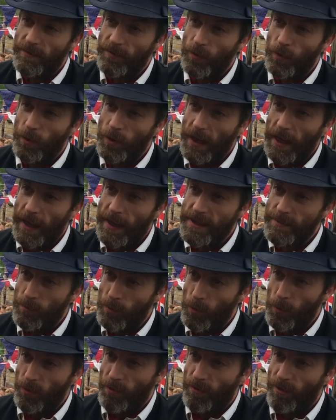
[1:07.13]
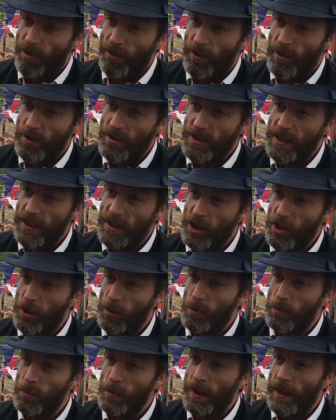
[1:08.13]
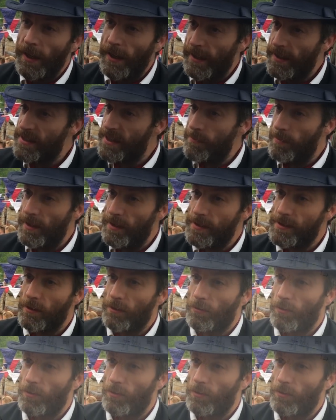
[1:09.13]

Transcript: to 4 years, more than 30 new exhibits